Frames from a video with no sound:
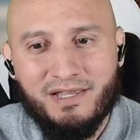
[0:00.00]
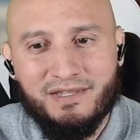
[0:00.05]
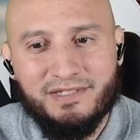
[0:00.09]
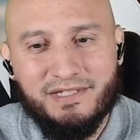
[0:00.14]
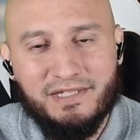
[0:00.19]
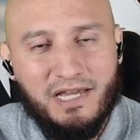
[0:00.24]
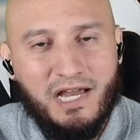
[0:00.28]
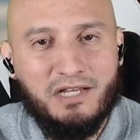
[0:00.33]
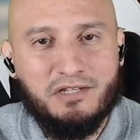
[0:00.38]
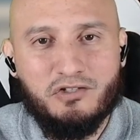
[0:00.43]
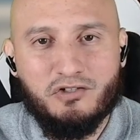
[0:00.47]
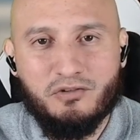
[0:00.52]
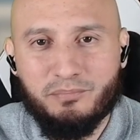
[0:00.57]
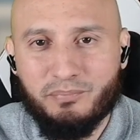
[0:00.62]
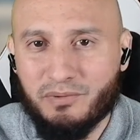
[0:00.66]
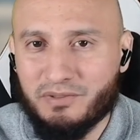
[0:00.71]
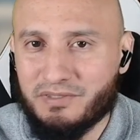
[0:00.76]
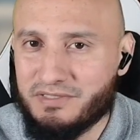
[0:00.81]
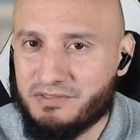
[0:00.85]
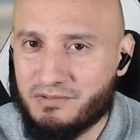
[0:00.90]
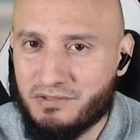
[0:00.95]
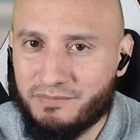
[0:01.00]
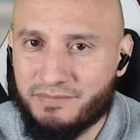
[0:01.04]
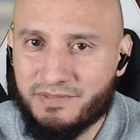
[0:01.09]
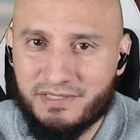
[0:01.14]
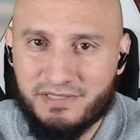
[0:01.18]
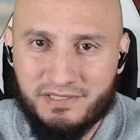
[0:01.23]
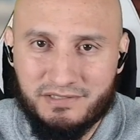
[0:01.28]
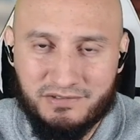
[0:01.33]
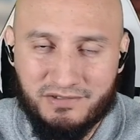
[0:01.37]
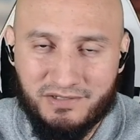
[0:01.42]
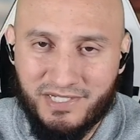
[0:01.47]
The action point is
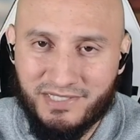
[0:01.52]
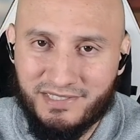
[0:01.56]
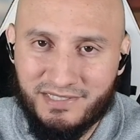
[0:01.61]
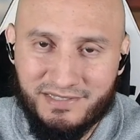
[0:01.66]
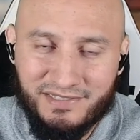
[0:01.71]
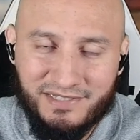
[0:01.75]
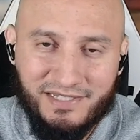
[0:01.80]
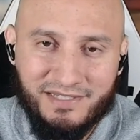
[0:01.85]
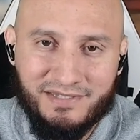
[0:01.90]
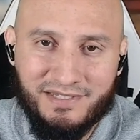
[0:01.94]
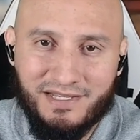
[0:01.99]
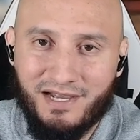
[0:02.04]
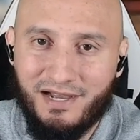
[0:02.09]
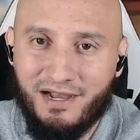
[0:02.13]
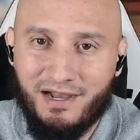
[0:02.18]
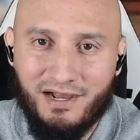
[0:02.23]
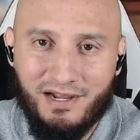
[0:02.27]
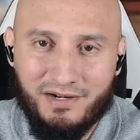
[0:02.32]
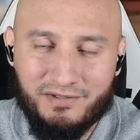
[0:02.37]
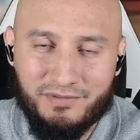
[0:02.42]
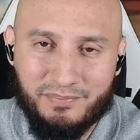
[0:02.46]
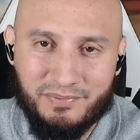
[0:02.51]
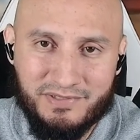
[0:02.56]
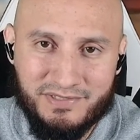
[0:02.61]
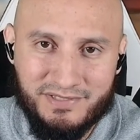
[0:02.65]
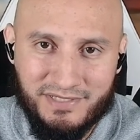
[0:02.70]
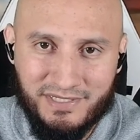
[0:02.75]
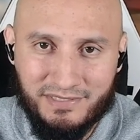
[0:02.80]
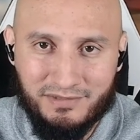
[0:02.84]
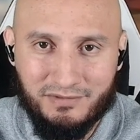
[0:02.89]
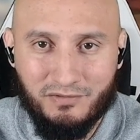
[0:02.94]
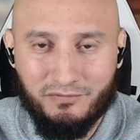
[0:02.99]
something that you're gonna need
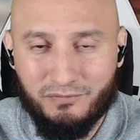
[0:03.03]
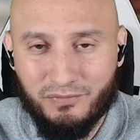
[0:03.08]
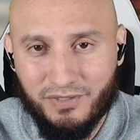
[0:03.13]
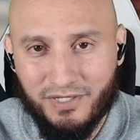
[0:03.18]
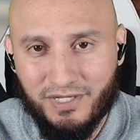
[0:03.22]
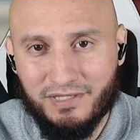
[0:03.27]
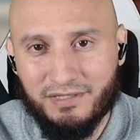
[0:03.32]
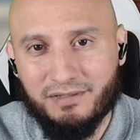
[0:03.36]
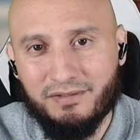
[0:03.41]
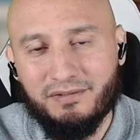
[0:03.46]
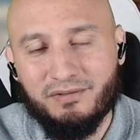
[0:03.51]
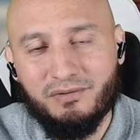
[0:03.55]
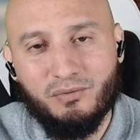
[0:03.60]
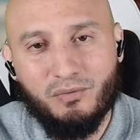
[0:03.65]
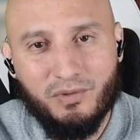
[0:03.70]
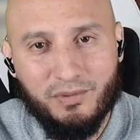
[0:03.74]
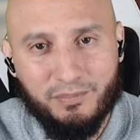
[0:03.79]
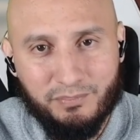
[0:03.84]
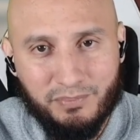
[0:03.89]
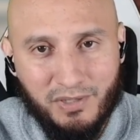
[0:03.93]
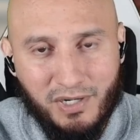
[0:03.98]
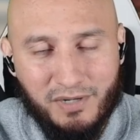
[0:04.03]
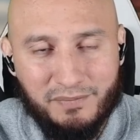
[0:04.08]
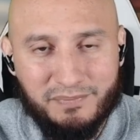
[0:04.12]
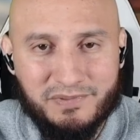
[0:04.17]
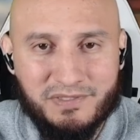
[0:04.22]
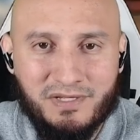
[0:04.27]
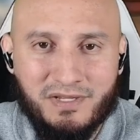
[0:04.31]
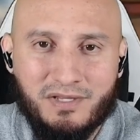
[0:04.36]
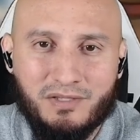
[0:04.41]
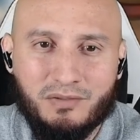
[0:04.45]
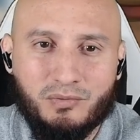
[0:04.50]
100%. Don't forget, doing
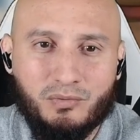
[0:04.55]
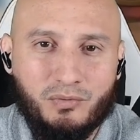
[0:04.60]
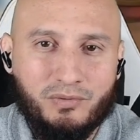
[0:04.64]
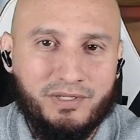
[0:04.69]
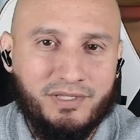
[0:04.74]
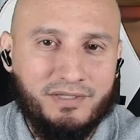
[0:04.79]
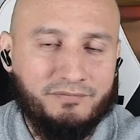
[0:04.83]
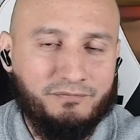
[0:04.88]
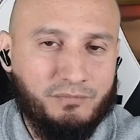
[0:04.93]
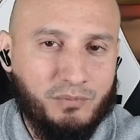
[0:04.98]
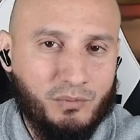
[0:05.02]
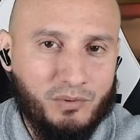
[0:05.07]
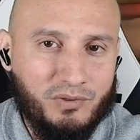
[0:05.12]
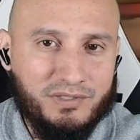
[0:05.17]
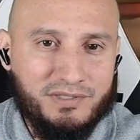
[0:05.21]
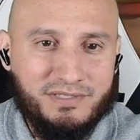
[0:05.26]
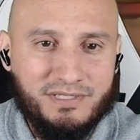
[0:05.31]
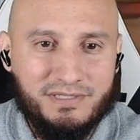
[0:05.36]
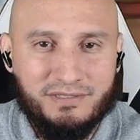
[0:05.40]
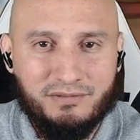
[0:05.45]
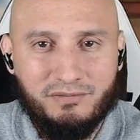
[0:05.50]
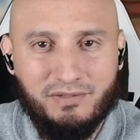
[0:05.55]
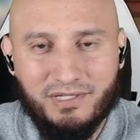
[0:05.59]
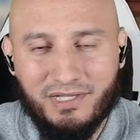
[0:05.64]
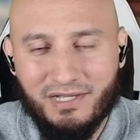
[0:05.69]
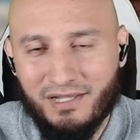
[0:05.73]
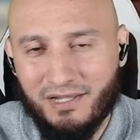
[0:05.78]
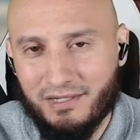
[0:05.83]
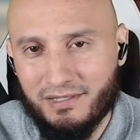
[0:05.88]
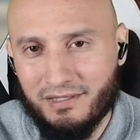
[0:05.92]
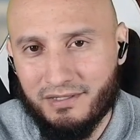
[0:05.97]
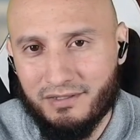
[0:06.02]
barbs, doing forts, and doing
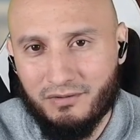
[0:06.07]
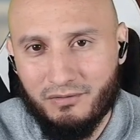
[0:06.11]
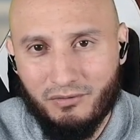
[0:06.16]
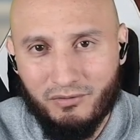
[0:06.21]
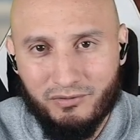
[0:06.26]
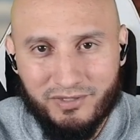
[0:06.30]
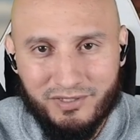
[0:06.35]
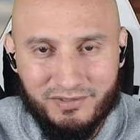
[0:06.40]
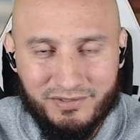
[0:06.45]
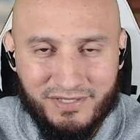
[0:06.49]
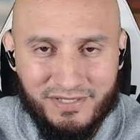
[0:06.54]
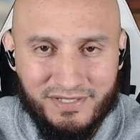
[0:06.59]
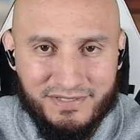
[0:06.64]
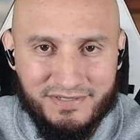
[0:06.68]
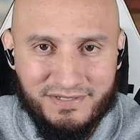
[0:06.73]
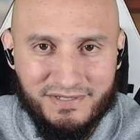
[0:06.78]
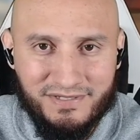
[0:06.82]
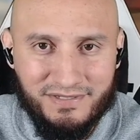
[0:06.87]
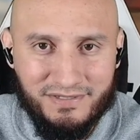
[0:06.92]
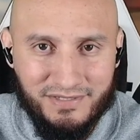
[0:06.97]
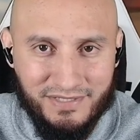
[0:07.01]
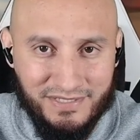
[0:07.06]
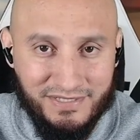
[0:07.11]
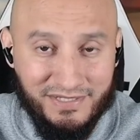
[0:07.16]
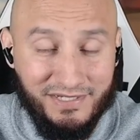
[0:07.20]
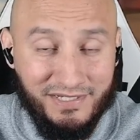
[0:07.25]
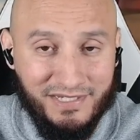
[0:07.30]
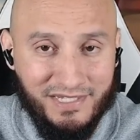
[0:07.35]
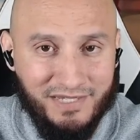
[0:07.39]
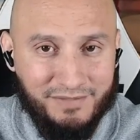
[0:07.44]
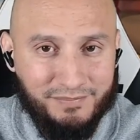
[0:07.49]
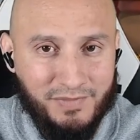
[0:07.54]
a lot of other things here in the
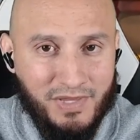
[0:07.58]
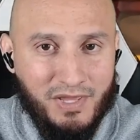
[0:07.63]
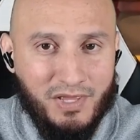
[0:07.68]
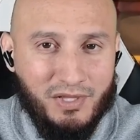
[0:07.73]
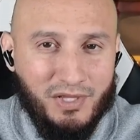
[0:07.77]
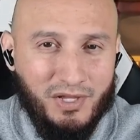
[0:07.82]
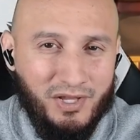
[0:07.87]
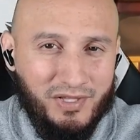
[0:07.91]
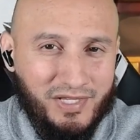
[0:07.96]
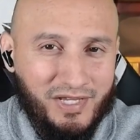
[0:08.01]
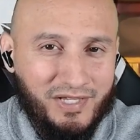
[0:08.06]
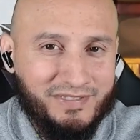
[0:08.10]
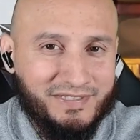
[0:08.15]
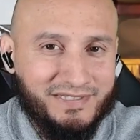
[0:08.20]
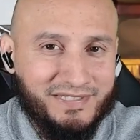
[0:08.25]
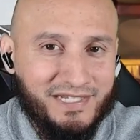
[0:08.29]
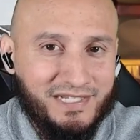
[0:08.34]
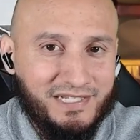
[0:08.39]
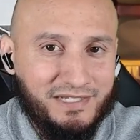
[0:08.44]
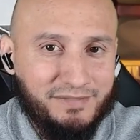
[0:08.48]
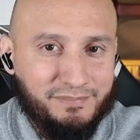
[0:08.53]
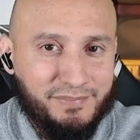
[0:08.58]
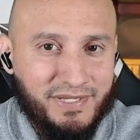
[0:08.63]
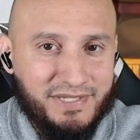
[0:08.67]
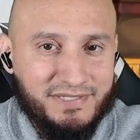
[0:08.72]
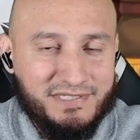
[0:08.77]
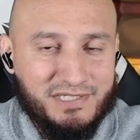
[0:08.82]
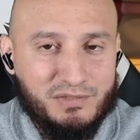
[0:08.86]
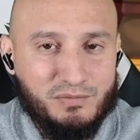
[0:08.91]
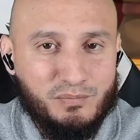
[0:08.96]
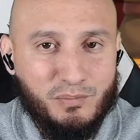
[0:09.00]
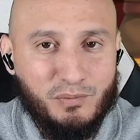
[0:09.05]
game on a daily
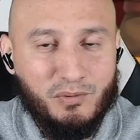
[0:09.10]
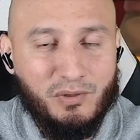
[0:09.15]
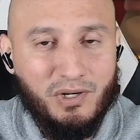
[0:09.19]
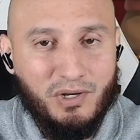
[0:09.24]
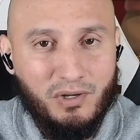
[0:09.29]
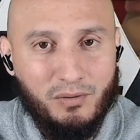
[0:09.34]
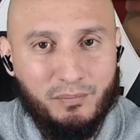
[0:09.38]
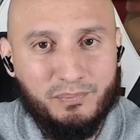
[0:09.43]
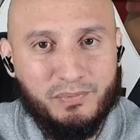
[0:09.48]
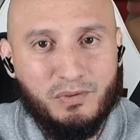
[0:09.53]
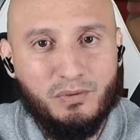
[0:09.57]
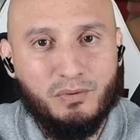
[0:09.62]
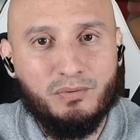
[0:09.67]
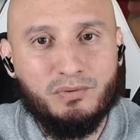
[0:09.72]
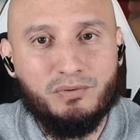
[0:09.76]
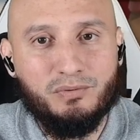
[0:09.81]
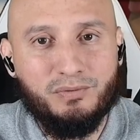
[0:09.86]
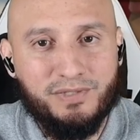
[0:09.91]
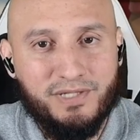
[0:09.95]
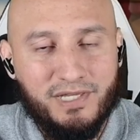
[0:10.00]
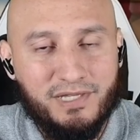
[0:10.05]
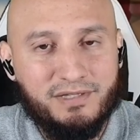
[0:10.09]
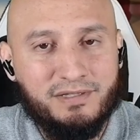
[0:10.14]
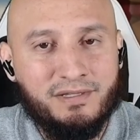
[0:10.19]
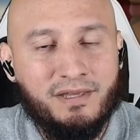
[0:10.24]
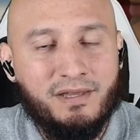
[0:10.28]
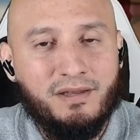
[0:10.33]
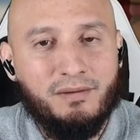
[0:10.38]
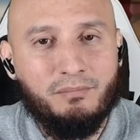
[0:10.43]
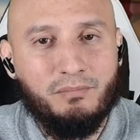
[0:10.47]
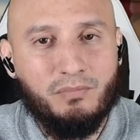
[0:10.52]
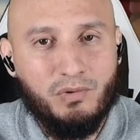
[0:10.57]
basis will help you to get
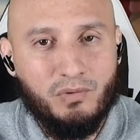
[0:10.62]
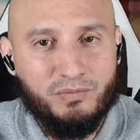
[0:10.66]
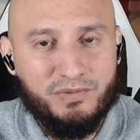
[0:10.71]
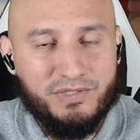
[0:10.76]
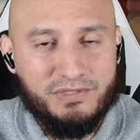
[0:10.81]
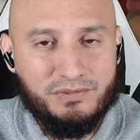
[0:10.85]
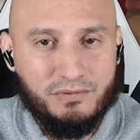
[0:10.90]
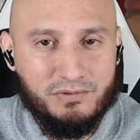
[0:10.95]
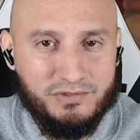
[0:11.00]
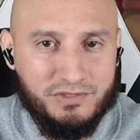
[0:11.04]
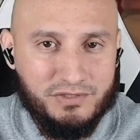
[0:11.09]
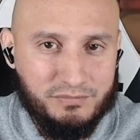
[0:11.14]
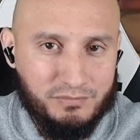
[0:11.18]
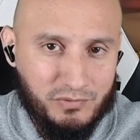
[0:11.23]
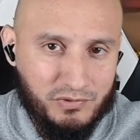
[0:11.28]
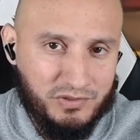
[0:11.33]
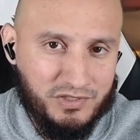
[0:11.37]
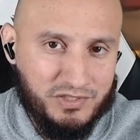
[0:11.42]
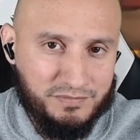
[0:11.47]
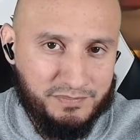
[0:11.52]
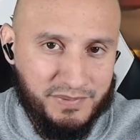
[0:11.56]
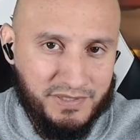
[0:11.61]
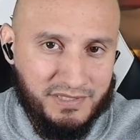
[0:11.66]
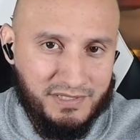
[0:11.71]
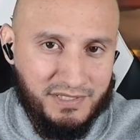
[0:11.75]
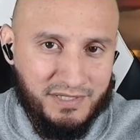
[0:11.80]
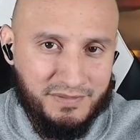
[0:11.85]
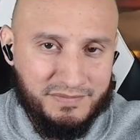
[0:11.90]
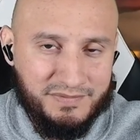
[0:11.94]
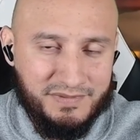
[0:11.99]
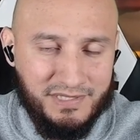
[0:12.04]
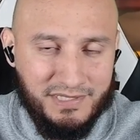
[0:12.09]
more resources, more speed
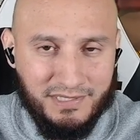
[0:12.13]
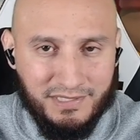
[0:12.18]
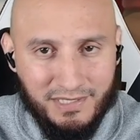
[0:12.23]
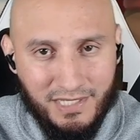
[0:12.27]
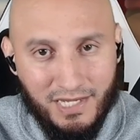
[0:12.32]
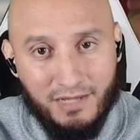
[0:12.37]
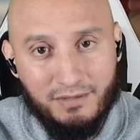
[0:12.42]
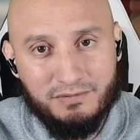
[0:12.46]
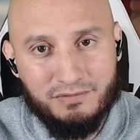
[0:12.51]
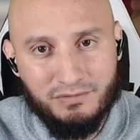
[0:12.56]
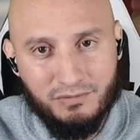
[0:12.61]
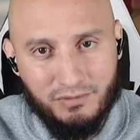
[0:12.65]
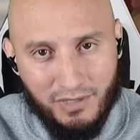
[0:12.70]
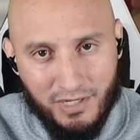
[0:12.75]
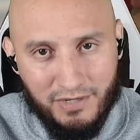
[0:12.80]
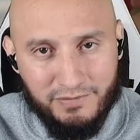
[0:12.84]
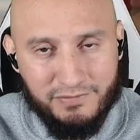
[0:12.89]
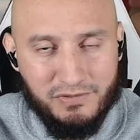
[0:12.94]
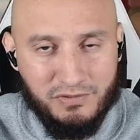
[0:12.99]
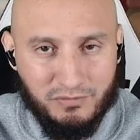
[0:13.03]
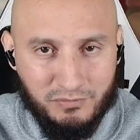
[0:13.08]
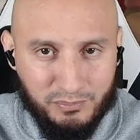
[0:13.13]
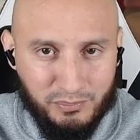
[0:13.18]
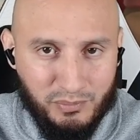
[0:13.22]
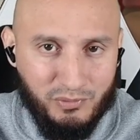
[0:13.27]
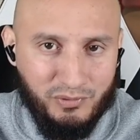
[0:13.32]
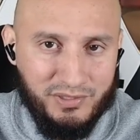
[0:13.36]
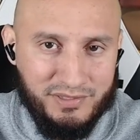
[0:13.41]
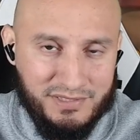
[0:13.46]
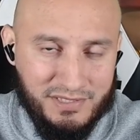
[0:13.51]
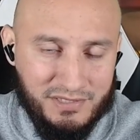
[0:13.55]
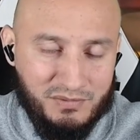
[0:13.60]
ups, and also action
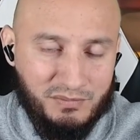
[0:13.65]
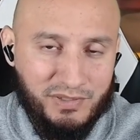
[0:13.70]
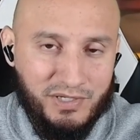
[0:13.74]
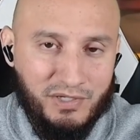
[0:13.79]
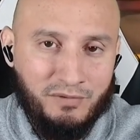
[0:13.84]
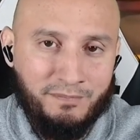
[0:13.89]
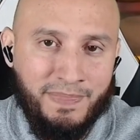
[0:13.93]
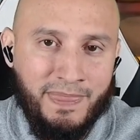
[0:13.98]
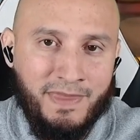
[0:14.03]
points as well,